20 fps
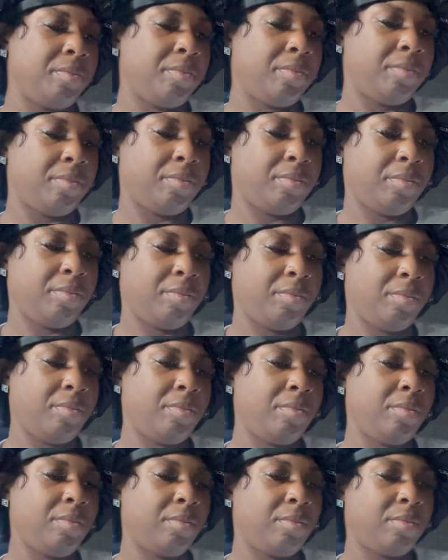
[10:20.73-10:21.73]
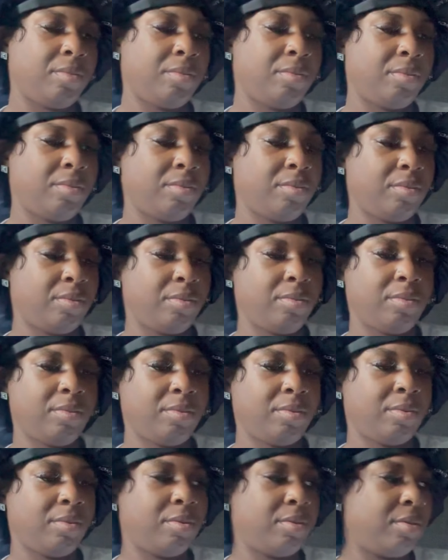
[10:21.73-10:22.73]

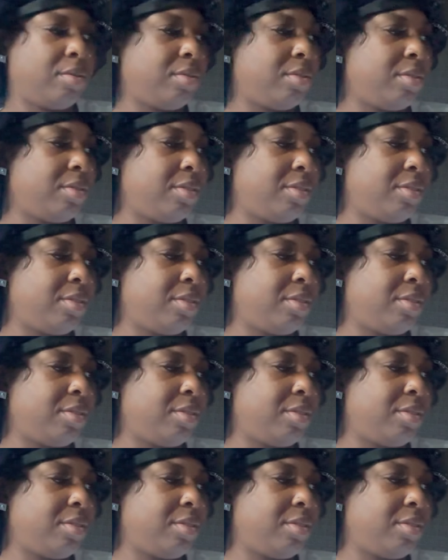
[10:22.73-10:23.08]
(not speaking)